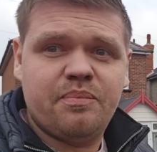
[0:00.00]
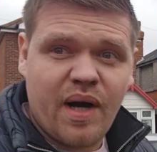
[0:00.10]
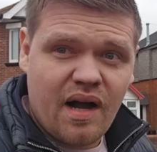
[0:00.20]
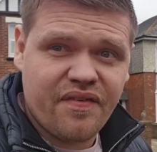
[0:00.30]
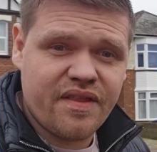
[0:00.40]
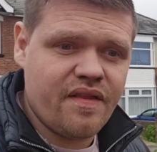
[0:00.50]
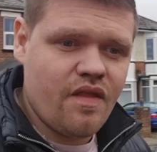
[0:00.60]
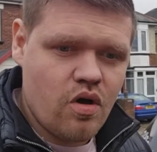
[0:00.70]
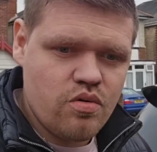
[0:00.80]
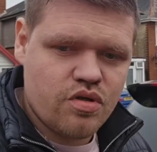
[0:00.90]
But other than
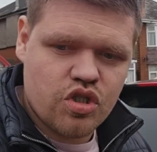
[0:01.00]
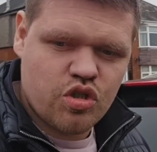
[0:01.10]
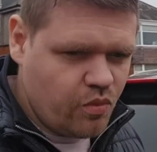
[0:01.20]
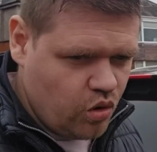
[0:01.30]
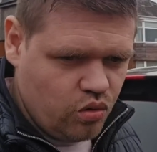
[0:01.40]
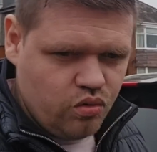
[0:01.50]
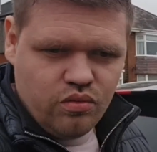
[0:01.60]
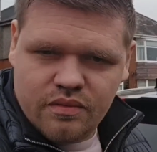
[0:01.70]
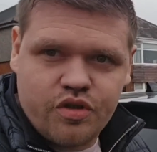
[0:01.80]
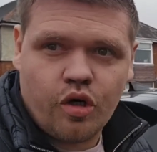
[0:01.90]
those
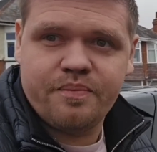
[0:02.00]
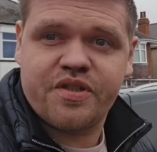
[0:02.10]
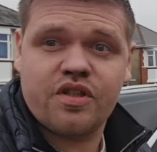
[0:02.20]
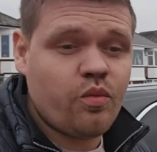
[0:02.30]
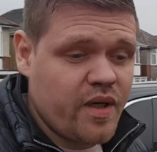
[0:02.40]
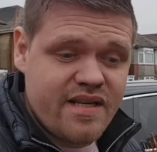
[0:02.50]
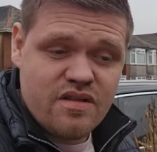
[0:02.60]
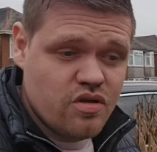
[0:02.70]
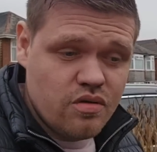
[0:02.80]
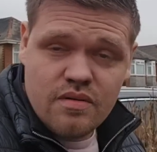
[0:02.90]
small jobs that we
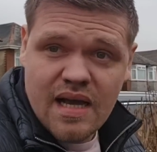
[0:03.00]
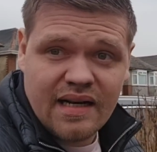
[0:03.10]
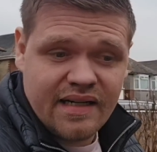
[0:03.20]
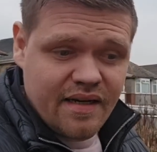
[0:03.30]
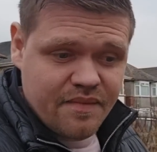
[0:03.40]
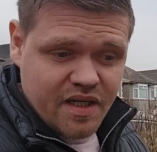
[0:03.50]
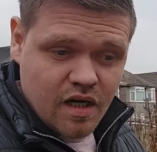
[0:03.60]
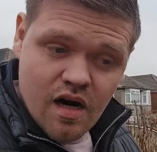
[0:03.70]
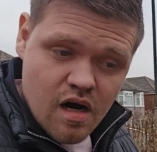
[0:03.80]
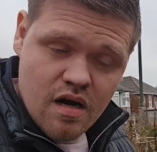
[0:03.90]
can do and clean up the
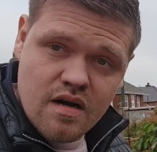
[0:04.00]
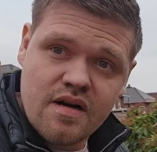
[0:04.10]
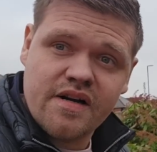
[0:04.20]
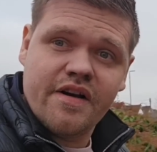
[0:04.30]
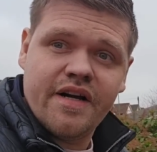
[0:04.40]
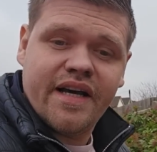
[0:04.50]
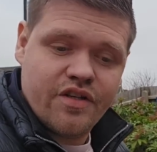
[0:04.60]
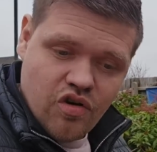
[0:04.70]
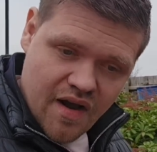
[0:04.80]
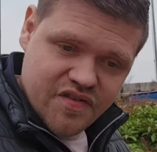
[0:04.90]
car,
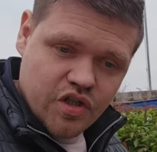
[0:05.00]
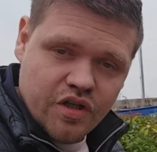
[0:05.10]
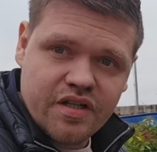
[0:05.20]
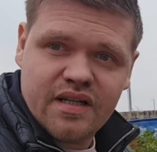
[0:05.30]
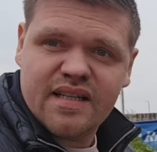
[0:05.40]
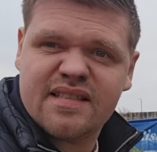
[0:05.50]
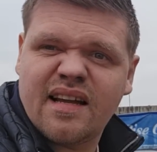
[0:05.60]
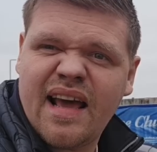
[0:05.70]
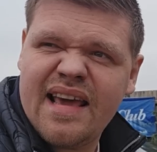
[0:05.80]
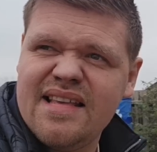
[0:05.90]
it drives good. It's
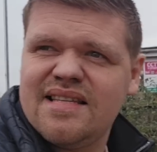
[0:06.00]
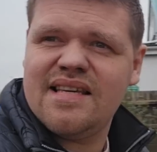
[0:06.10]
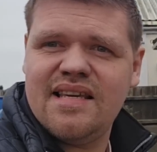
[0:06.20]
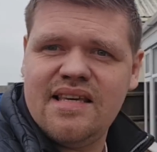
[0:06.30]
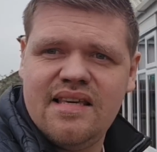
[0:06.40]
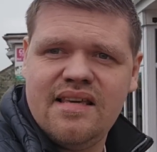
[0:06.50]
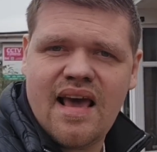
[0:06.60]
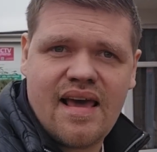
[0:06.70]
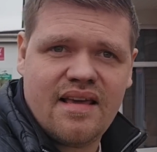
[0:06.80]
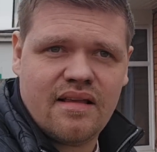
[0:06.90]
done
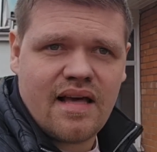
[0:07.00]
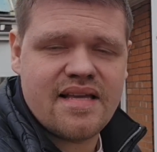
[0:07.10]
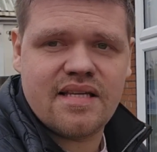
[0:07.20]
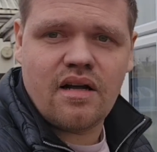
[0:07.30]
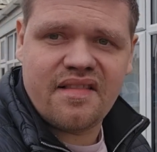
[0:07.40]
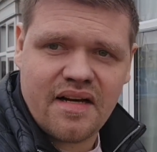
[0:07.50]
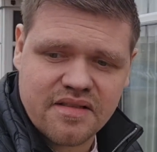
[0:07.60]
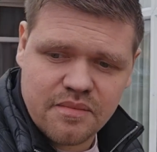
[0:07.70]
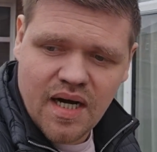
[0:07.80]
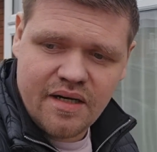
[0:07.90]

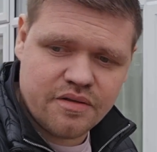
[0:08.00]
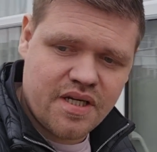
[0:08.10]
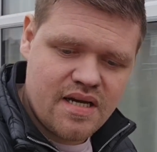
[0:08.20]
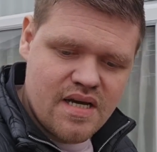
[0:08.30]
89,000 miles,